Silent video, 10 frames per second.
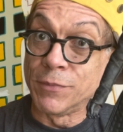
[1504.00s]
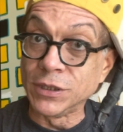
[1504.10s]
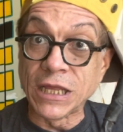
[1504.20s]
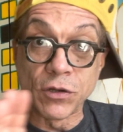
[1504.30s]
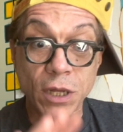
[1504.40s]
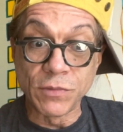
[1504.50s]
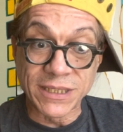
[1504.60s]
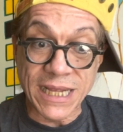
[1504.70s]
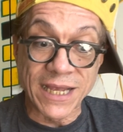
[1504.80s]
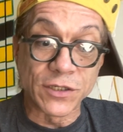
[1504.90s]
they don't come with
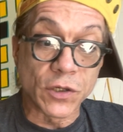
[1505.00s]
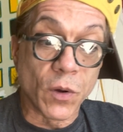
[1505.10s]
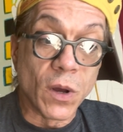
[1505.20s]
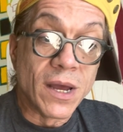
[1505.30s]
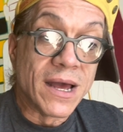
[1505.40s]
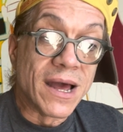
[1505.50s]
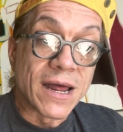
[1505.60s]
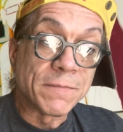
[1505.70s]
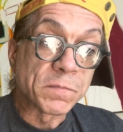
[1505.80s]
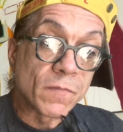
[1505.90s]
stands, so
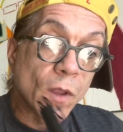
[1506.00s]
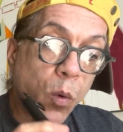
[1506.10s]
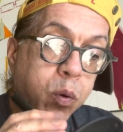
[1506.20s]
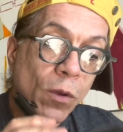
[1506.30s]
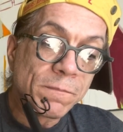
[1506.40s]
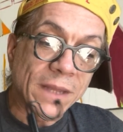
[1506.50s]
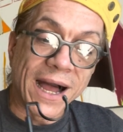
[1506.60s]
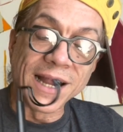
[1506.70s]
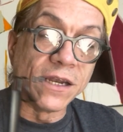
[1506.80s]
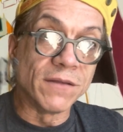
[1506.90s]

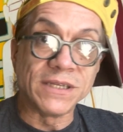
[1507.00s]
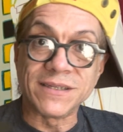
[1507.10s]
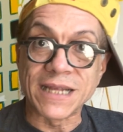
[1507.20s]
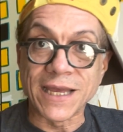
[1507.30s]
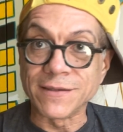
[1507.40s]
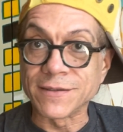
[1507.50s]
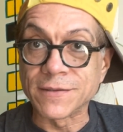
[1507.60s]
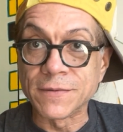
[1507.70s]
I love these stands.